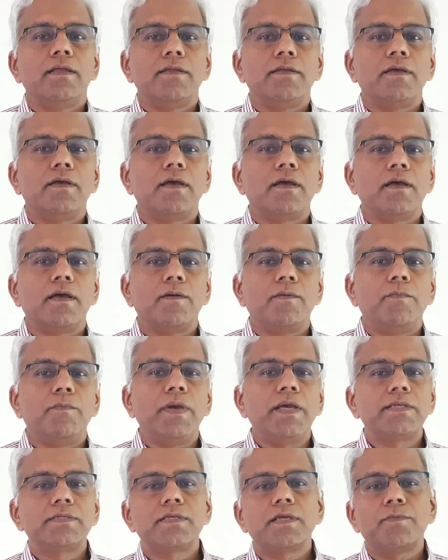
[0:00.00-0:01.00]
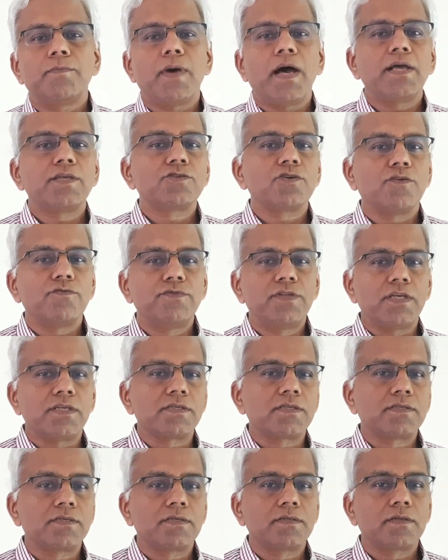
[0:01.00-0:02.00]
mix and match of
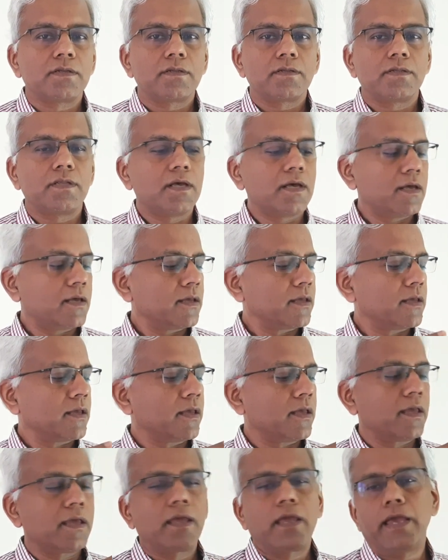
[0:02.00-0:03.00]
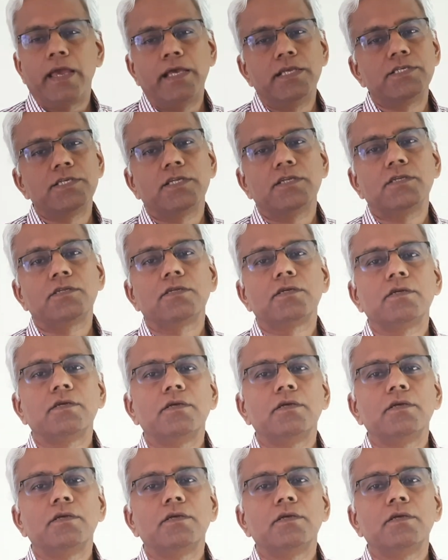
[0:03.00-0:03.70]
this, the agent,